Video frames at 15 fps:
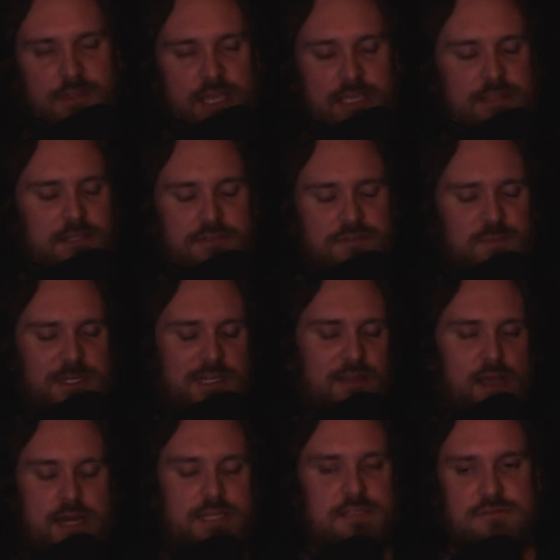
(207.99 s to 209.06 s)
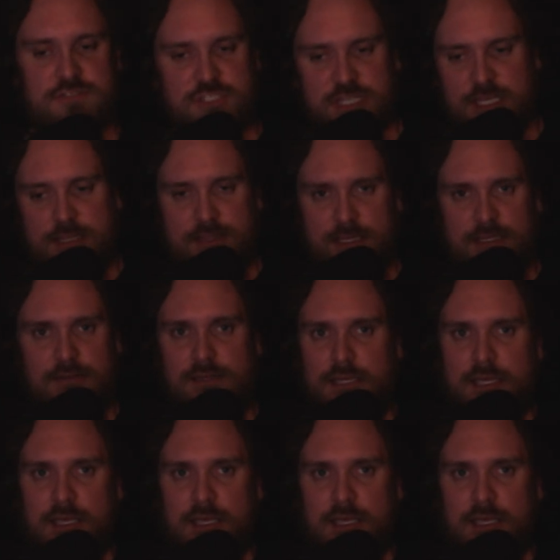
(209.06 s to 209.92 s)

Like, there's been a lot of shit that